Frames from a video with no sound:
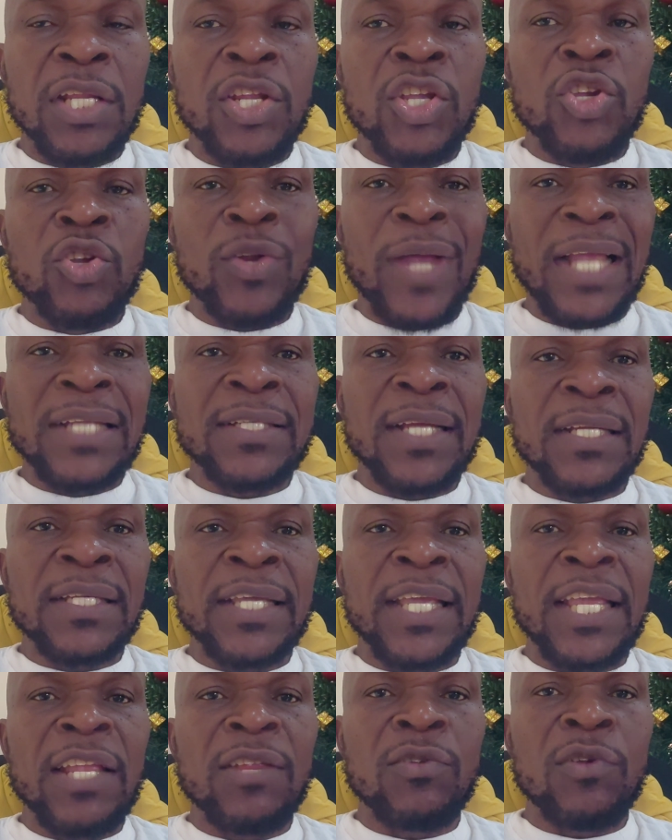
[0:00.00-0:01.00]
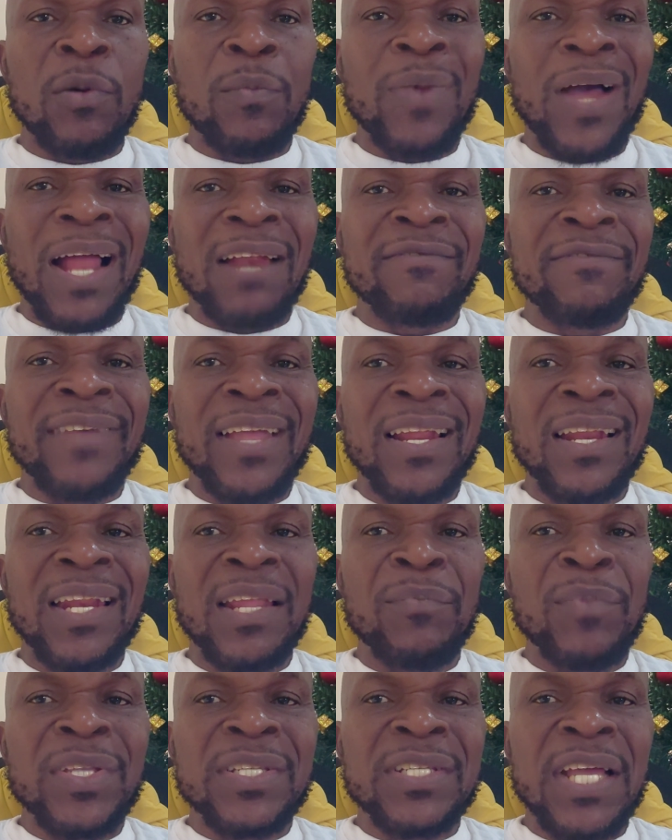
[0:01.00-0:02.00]
the United Kingdom had very
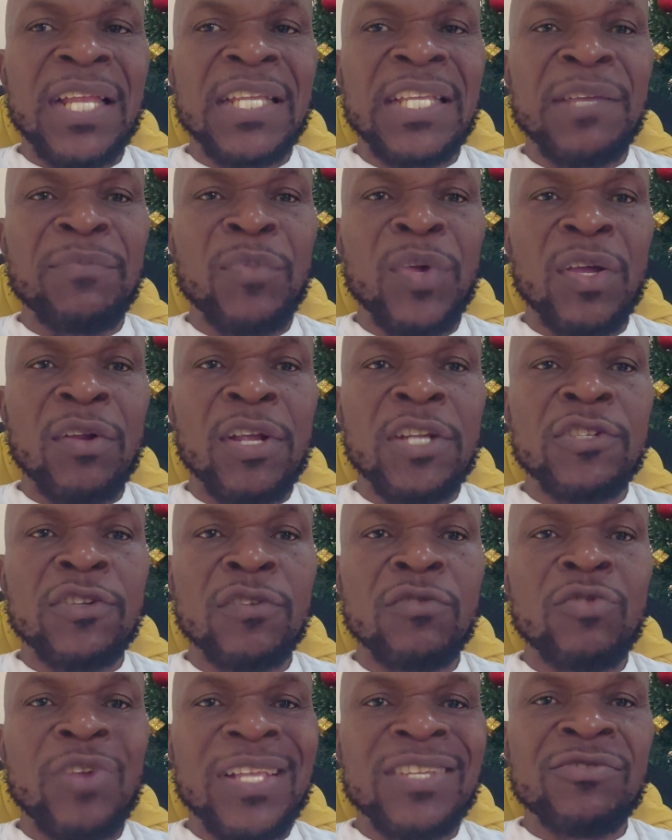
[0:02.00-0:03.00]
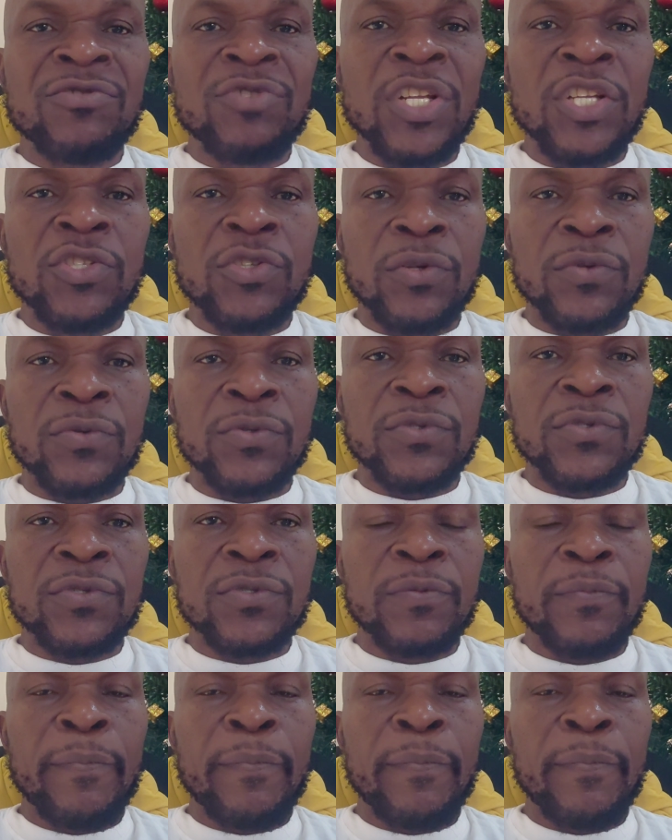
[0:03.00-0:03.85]
limited immigration restrictions.